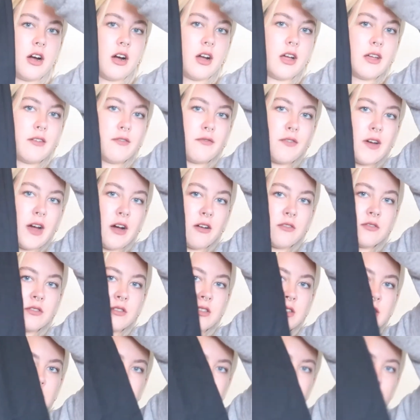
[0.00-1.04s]
I
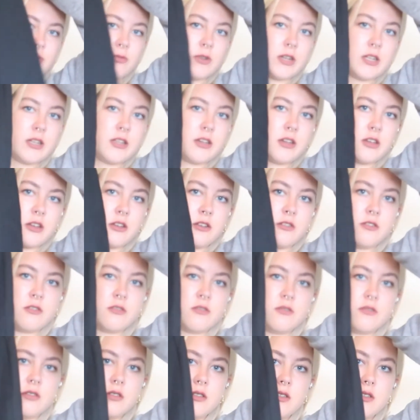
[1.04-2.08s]
found this really cute